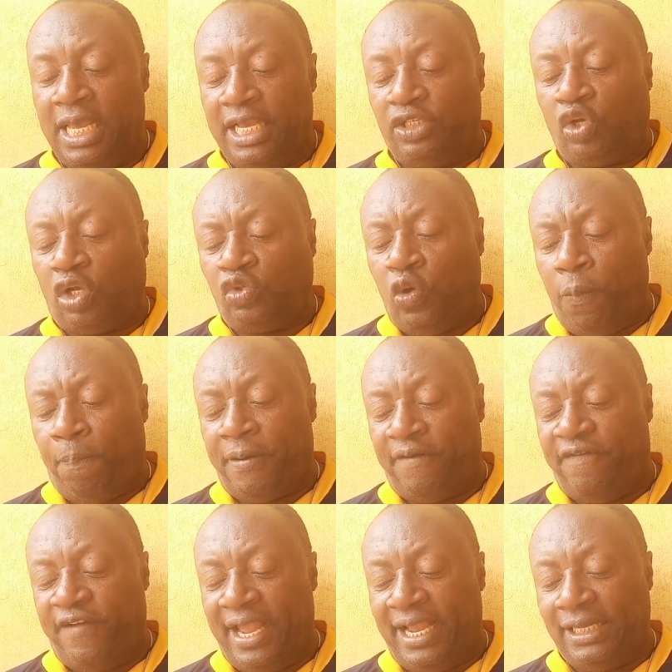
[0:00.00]
It also
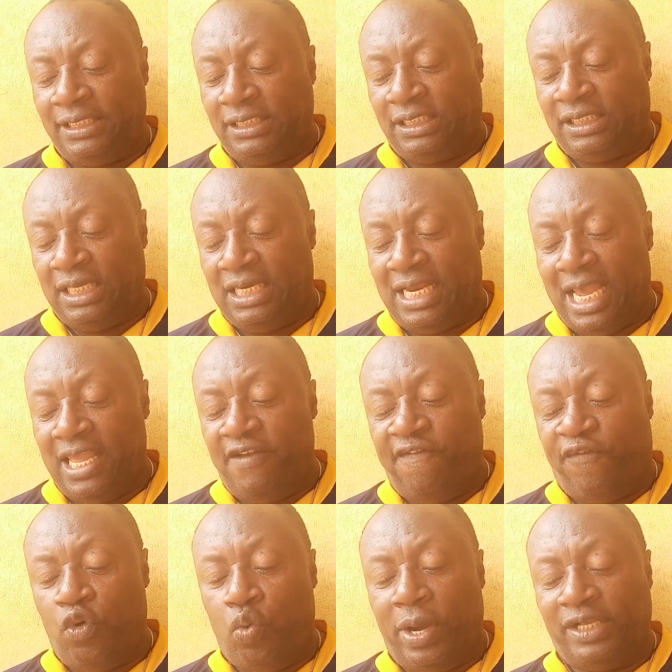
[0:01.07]
prevents the
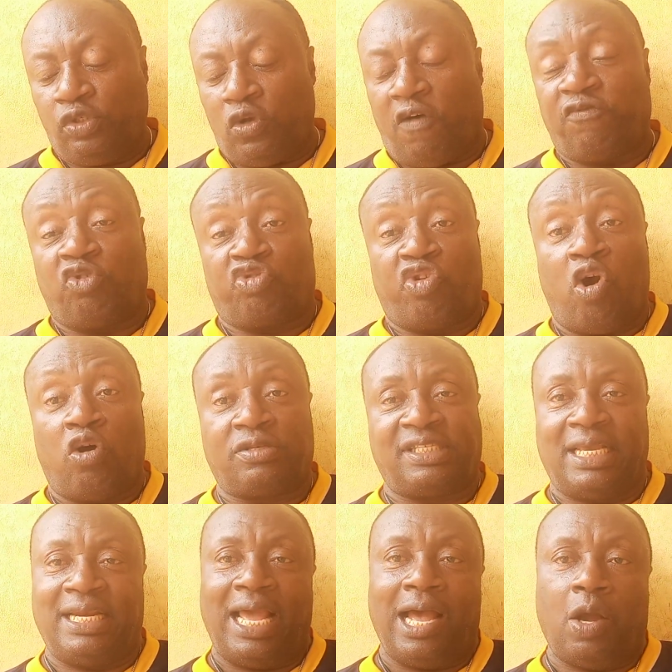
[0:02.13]
influence of drugs
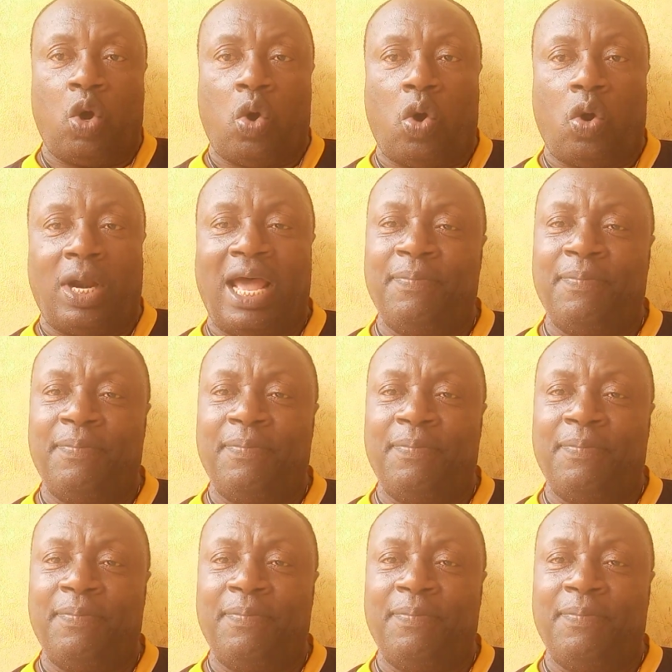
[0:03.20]
and alcohol.